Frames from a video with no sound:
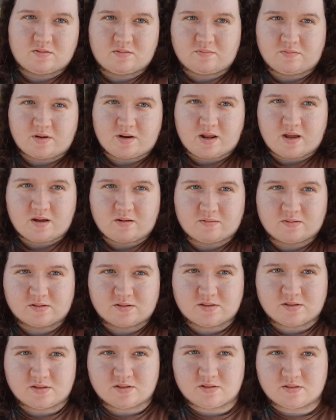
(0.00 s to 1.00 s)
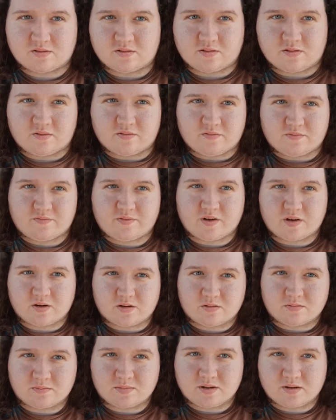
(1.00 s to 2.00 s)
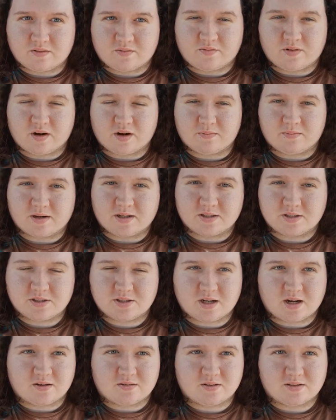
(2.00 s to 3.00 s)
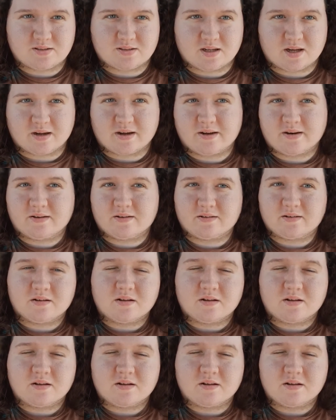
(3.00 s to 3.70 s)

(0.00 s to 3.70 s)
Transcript: been able to film very much outside.